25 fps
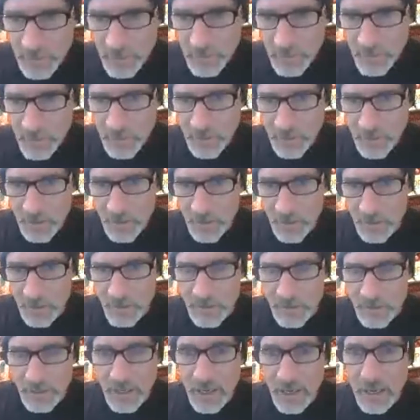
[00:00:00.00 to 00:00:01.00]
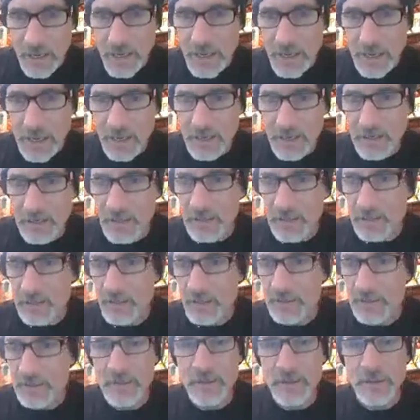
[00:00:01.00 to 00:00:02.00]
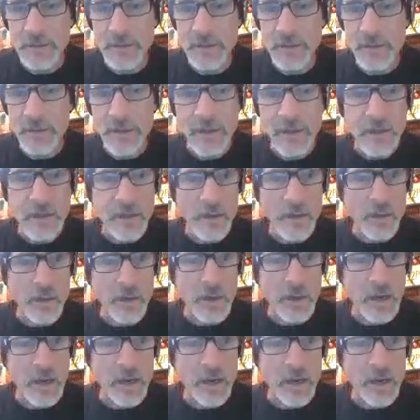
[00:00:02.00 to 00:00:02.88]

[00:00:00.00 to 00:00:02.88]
Okay. Where are we